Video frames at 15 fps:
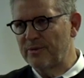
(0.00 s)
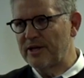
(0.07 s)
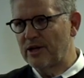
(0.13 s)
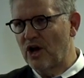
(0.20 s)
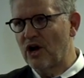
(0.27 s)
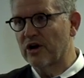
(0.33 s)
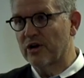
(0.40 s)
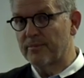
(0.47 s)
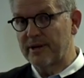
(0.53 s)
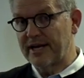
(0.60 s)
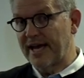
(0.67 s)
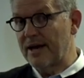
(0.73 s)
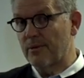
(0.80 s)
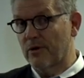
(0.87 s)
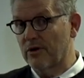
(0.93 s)
bit longer. But
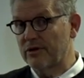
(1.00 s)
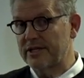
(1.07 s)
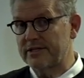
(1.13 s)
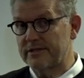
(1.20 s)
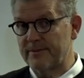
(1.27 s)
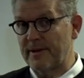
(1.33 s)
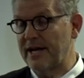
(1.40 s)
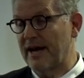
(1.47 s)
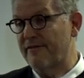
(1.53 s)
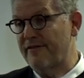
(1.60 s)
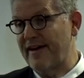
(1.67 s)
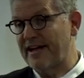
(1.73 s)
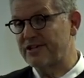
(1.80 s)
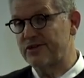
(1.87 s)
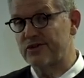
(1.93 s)
again, we're only, depending how
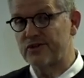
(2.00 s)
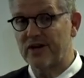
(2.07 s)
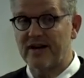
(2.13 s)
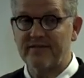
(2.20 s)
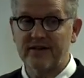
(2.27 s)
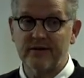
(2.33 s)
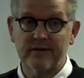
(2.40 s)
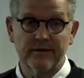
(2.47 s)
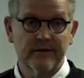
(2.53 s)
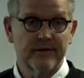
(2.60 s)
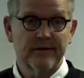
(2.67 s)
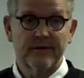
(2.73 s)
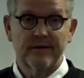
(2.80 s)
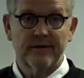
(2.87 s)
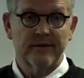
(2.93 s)
fast you're driving
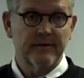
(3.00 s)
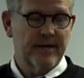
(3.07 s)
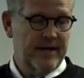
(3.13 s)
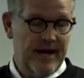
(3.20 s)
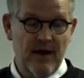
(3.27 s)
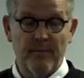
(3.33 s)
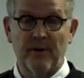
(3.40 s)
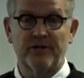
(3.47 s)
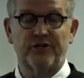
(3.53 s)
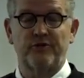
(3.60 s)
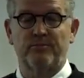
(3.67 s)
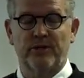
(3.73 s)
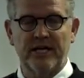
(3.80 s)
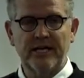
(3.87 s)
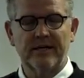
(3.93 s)
and how much you
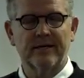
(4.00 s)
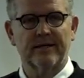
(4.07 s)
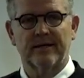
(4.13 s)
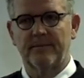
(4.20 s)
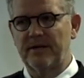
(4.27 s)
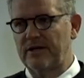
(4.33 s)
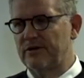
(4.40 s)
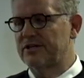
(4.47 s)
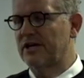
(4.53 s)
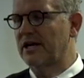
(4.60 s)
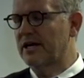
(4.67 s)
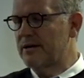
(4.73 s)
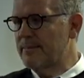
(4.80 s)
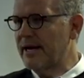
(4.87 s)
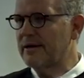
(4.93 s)
blink, I mean, you're
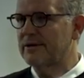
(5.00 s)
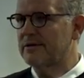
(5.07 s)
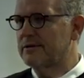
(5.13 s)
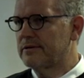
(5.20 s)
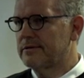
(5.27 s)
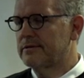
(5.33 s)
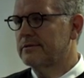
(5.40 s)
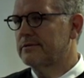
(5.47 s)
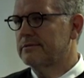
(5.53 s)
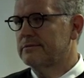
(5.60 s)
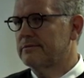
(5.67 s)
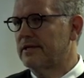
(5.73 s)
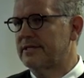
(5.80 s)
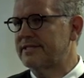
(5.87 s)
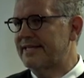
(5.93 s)
talking about
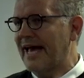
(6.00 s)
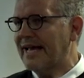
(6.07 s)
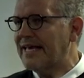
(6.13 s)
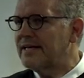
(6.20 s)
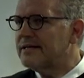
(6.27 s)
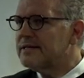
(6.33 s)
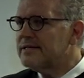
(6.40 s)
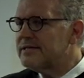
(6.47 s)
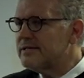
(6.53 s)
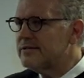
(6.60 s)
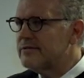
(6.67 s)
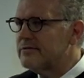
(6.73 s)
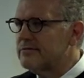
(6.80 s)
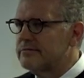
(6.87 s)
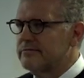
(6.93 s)
a second
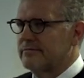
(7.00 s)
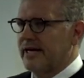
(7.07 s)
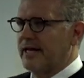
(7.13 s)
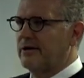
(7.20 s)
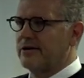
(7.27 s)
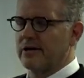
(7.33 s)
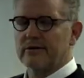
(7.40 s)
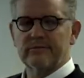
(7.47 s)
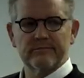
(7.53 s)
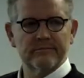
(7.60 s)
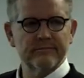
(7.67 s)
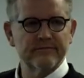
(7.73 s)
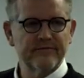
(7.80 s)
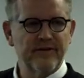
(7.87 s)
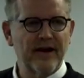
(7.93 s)
to, I don't know,
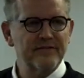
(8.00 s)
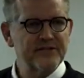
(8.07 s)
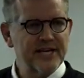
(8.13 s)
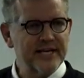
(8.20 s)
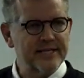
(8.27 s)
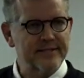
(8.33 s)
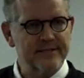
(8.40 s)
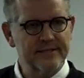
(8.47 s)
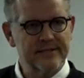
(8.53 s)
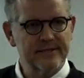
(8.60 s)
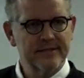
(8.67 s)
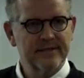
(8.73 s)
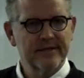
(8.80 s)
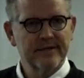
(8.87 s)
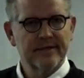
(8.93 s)
five seconds.
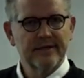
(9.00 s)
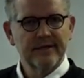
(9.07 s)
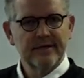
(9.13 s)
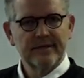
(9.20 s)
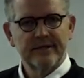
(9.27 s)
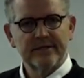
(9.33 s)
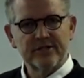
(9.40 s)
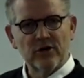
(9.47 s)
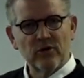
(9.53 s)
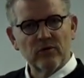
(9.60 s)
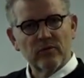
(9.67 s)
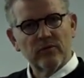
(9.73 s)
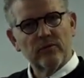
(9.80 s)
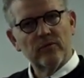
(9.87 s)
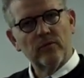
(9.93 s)
So
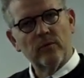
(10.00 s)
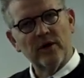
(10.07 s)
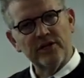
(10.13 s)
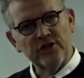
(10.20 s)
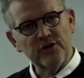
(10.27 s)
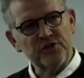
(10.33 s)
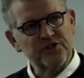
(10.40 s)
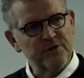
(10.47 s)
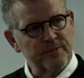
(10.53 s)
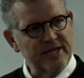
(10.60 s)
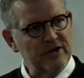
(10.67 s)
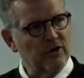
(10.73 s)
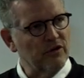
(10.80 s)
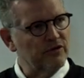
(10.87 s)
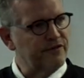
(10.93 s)
what used to be
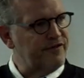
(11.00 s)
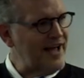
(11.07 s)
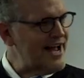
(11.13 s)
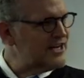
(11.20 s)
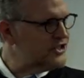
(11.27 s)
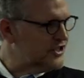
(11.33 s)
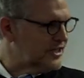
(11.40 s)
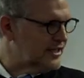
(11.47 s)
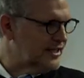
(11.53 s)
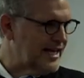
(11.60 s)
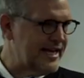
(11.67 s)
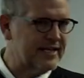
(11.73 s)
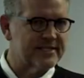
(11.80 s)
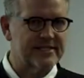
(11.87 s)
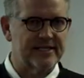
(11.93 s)
old fashioned and
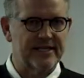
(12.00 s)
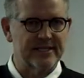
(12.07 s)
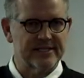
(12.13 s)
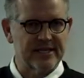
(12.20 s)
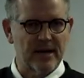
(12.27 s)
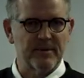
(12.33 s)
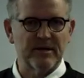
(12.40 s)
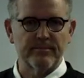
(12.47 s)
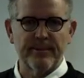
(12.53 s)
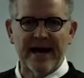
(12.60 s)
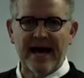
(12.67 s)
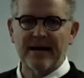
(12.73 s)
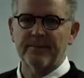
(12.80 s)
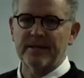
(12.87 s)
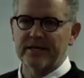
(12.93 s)
legacy is coming
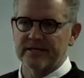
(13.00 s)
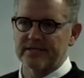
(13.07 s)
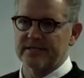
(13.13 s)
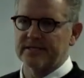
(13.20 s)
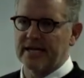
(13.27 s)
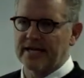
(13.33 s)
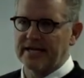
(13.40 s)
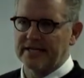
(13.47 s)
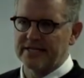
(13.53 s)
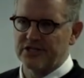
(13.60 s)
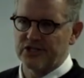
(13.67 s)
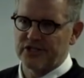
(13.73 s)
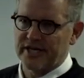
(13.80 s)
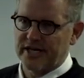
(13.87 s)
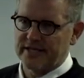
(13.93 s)
back because it's getting
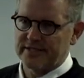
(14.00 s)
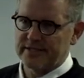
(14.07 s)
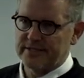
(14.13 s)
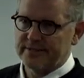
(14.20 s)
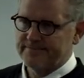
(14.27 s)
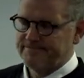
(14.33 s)
digitized